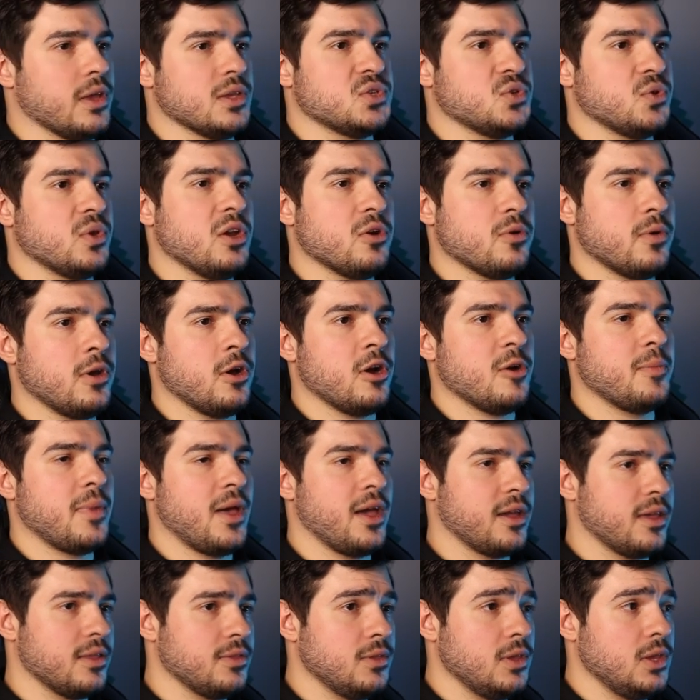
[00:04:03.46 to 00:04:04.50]
Okay, so here we are
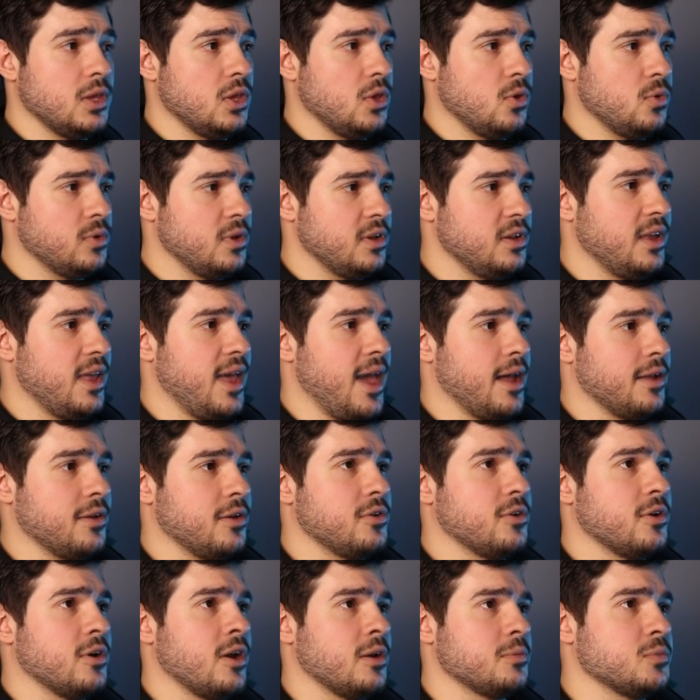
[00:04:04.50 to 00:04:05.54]
back in the Unity
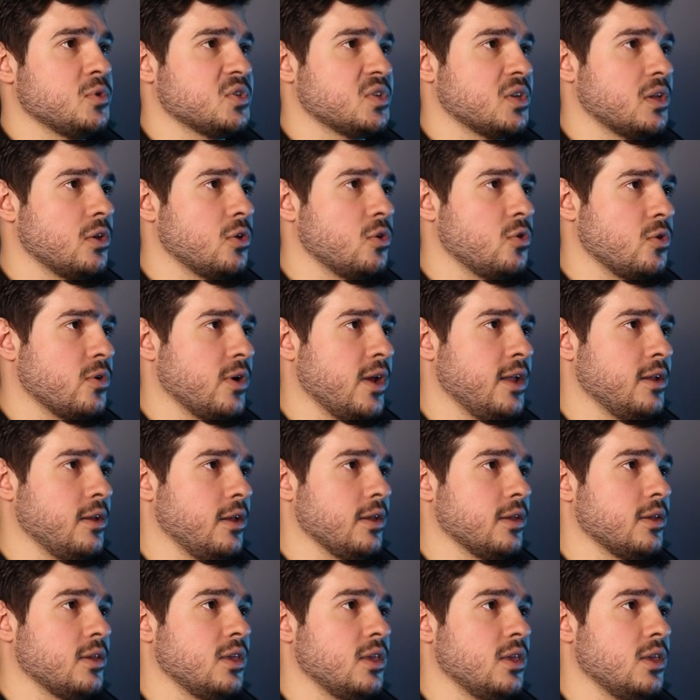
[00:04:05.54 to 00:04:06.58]
editor. I'm just going to create
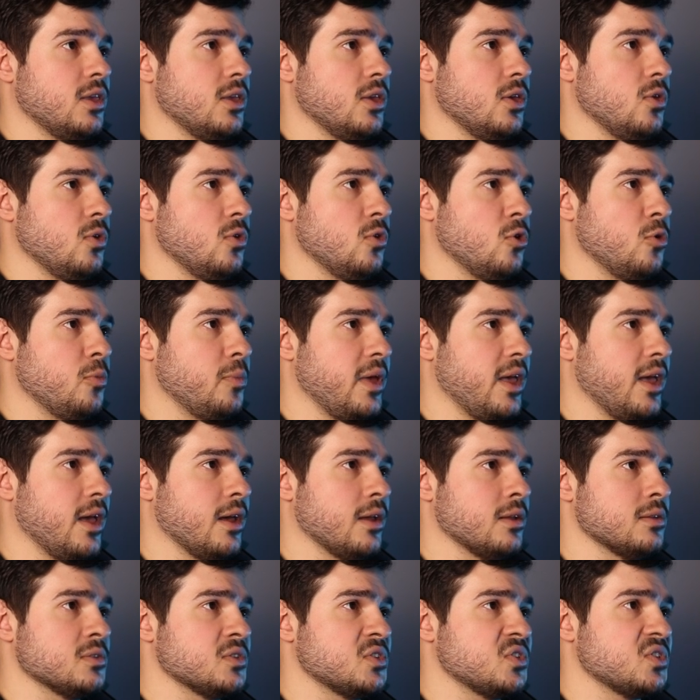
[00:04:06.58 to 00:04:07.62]
a cube
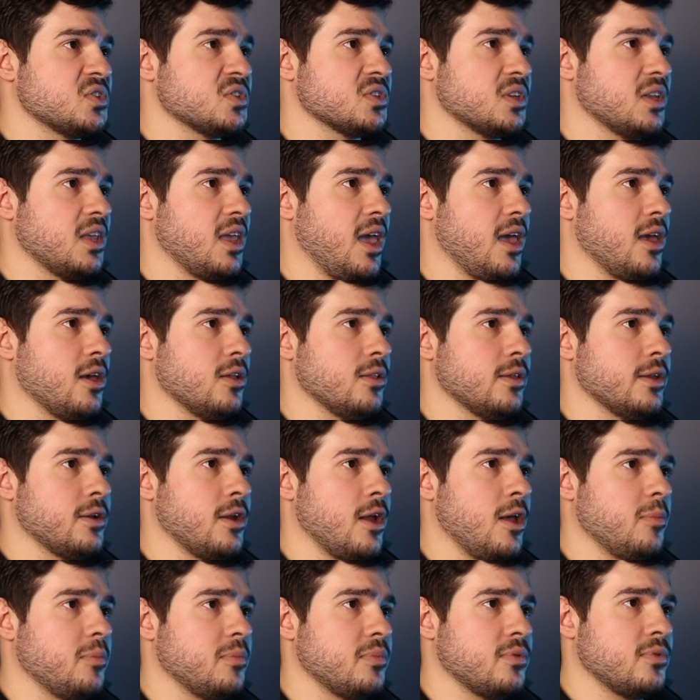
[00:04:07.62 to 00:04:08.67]
and scale it
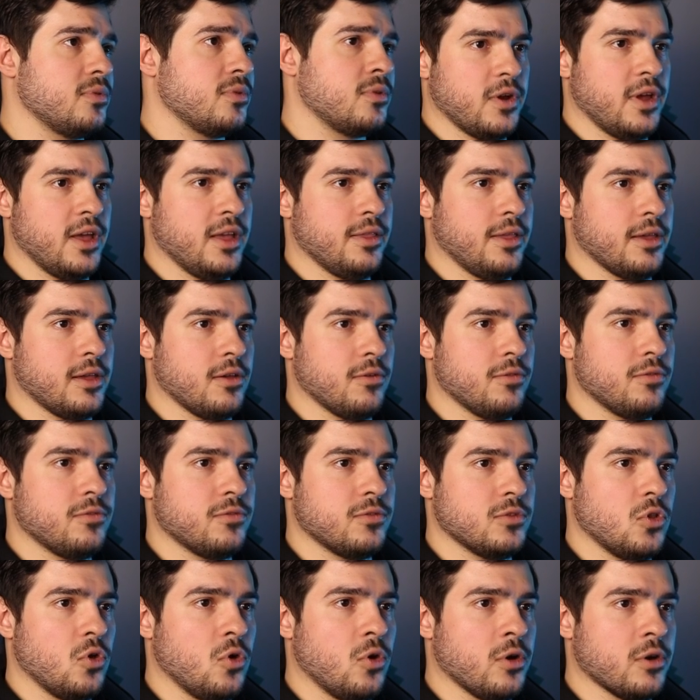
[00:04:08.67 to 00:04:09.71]
up, create like a
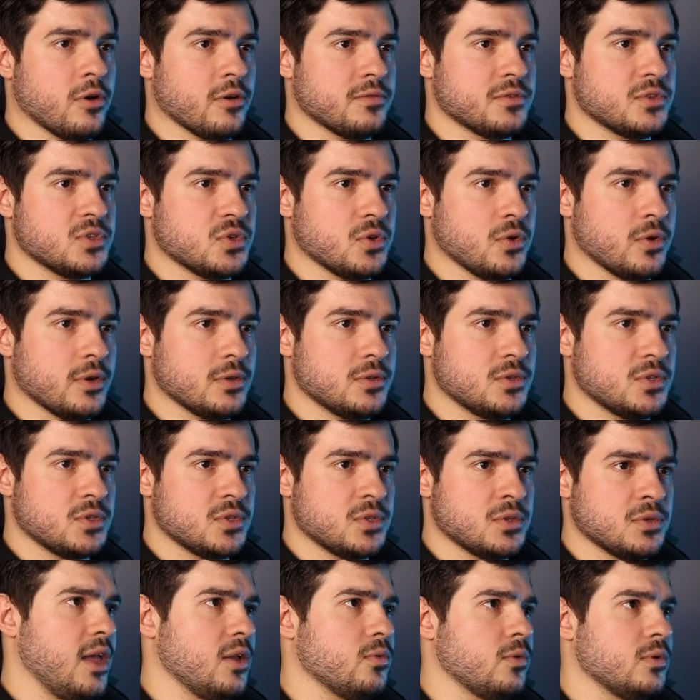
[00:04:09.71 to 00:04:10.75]
floor of
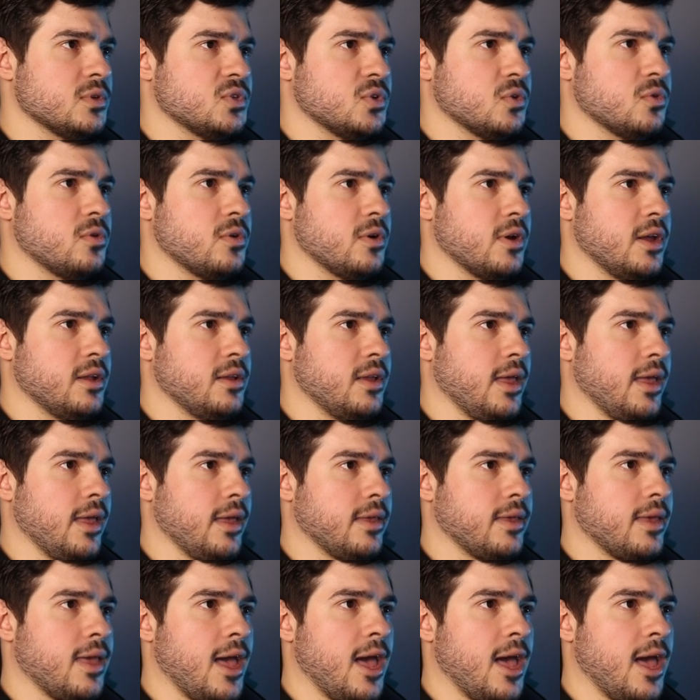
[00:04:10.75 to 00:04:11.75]
sorts, and also create a